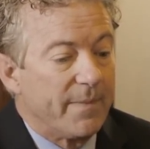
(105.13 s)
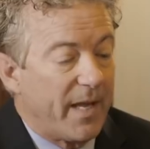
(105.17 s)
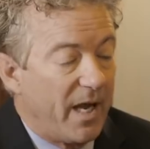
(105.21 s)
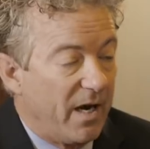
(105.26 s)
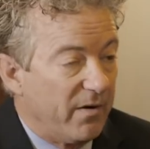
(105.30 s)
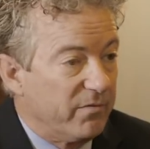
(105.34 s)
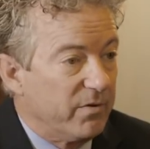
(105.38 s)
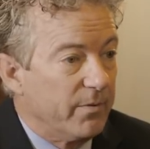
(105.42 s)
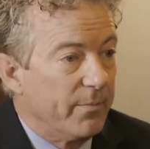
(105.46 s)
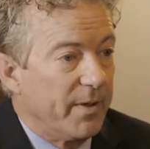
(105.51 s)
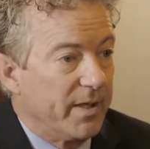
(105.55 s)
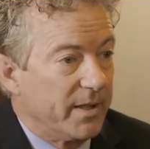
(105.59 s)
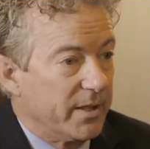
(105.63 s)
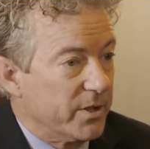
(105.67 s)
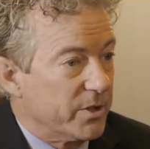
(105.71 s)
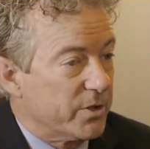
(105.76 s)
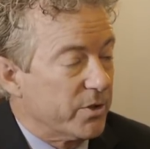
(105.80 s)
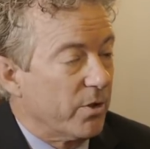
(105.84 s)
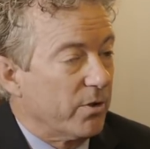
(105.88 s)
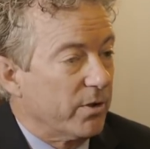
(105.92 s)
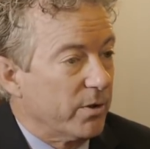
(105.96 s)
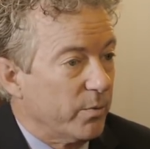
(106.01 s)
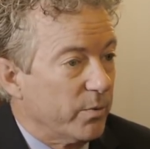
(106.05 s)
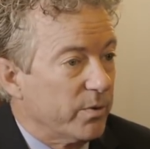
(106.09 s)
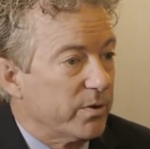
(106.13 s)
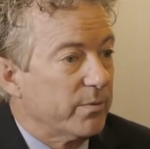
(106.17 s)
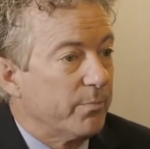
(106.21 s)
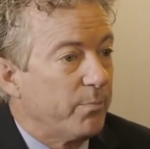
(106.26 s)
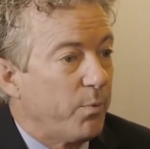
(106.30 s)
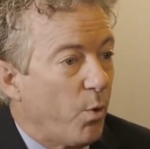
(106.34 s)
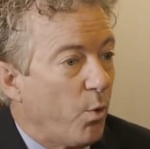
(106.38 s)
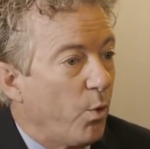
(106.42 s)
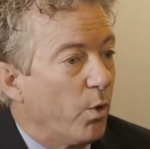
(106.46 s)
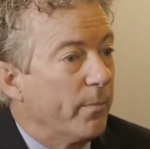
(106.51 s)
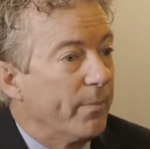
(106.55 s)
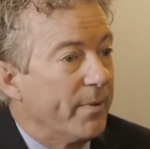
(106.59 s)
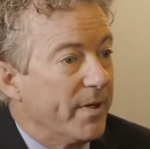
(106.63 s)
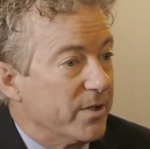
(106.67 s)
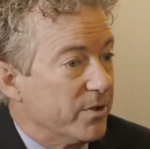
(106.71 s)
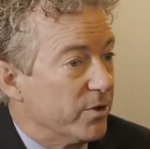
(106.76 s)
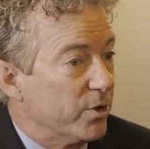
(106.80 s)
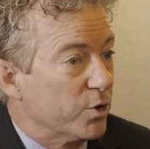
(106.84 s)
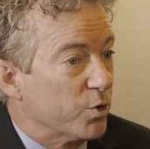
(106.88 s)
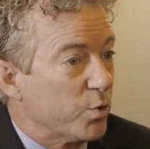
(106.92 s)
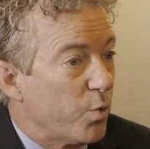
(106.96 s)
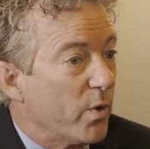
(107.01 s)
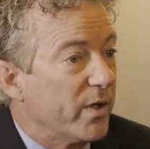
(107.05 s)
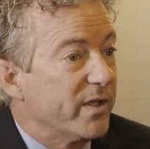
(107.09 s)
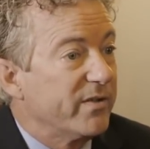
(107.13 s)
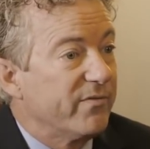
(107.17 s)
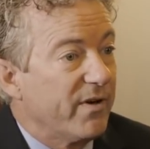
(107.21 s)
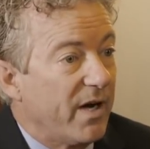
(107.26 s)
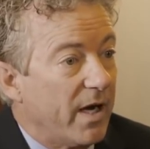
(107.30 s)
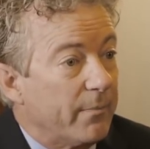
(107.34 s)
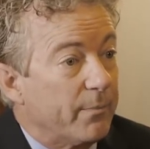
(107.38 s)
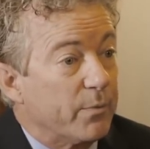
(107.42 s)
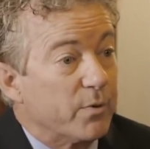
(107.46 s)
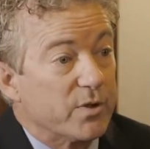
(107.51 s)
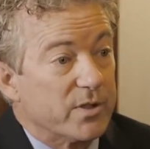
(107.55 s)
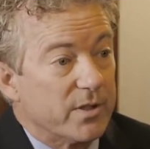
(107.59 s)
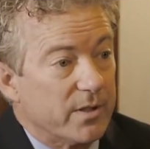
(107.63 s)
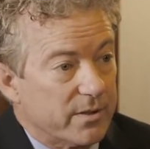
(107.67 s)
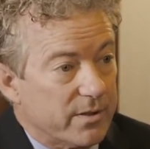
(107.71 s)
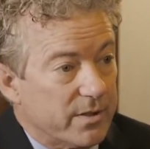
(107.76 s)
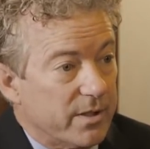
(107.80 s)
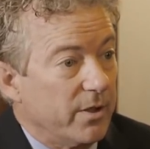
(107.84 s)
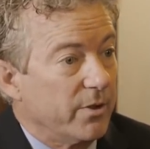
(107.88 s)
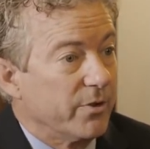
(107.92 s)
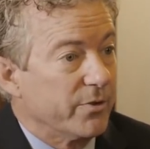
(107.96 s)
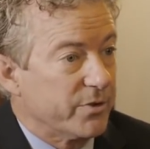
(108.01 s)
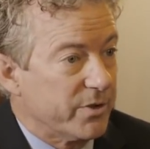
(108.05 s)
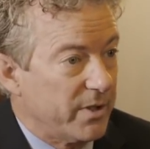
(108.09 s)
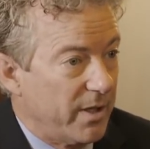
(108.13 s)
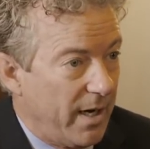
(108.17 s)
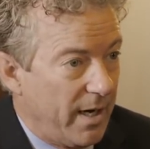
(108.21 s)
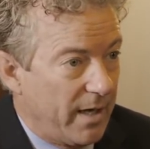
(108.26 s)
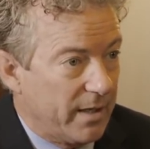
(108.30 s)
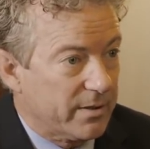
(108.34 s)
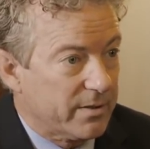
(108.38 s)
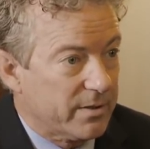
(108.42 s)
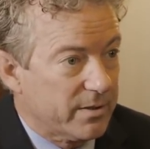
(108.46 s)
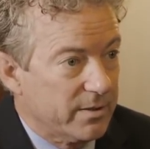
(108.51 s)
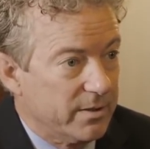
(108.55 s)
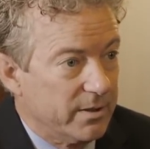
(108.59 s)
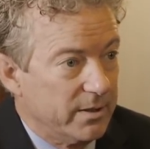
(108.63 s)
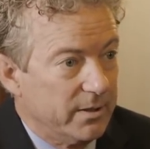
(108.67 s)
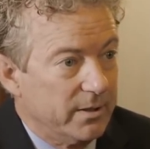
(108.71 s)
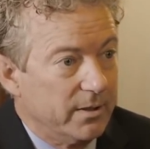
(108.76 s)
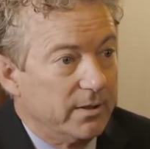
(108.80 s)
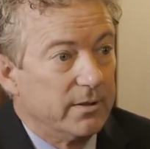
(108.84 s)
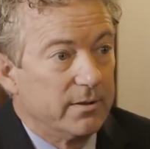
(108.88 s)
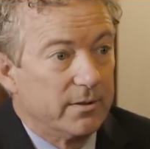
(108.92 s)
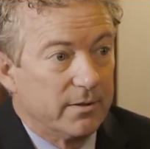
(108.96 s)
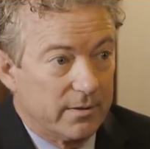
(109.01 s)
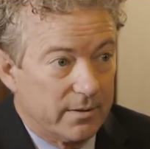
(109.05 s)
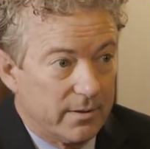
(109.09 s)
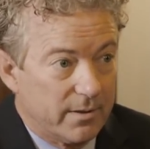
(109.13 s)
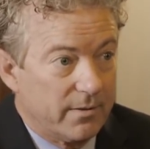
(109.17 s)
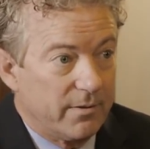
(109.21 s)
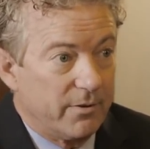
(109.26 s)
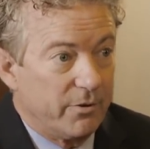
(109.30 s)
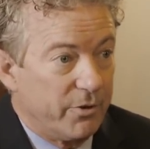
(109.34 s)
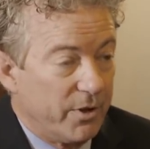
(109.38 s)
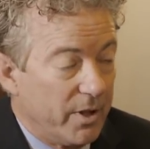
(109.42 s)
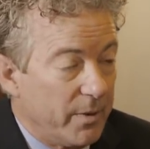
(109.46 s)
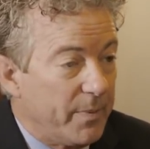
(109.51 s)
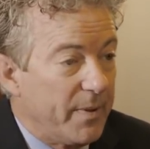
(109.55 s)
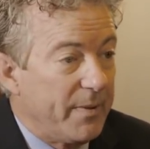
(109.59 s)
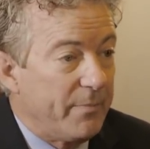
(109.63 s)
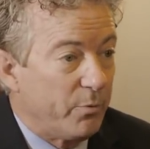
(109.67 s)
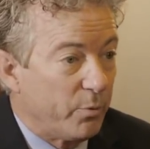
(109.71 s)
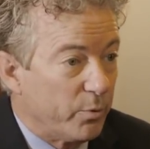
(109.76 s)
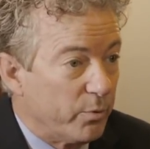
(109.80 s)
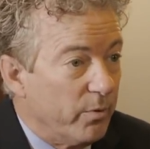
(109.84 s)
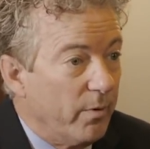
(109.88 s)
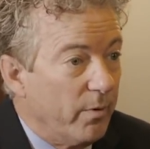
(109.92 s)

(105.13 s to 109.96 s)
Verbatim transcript: Everybody, starting with the poor, pays a twenty-five percent sales tax. You think people would